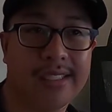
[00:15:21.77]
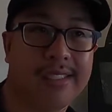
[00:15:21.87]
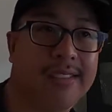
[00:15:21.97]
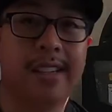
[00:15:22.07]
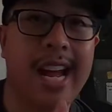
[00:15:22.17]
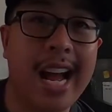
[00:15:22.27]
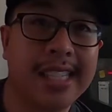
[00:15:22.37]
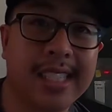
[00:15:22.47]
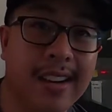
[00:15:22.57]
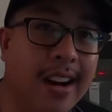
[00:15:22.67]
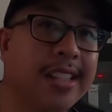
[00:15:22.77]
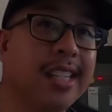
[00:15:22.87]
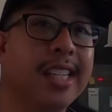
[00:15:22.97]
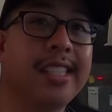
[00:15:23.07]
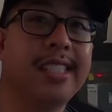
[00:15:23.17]
So last on the
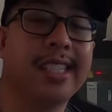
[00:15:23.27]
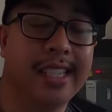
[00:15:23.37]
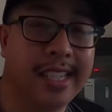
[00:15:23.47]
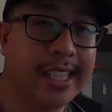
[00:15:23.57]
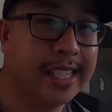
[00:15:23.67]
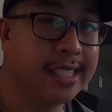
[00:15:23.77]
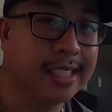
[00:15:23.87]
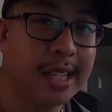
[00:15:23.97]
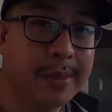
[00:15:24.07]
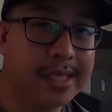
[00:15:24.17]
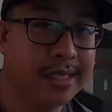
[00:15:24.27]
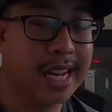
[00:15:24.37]
list, it is going to be